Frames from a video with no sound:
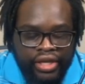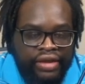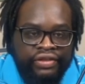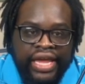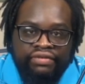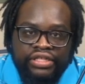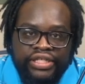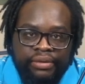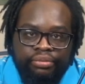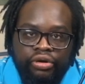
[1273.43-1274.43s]
If they have the
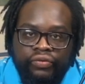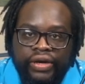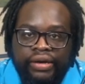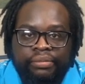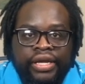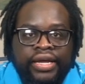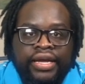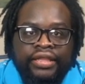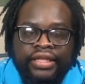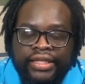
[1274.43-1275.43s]
STEM program
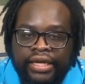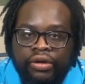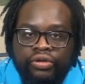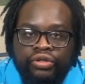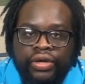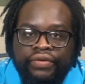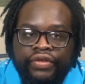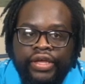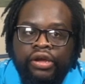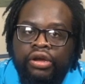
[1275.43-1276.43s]
that they go to every
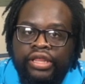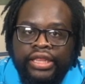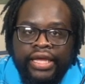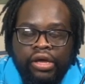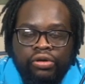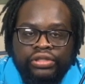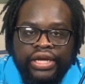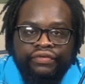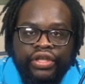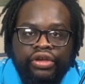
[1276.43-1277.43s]
year or that they host
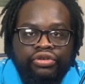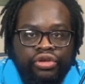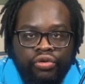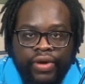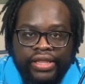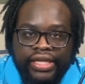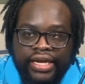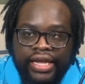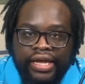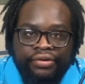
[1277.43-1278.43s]
every year, you can write that
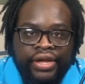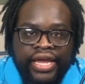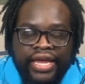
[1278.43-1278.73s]
down.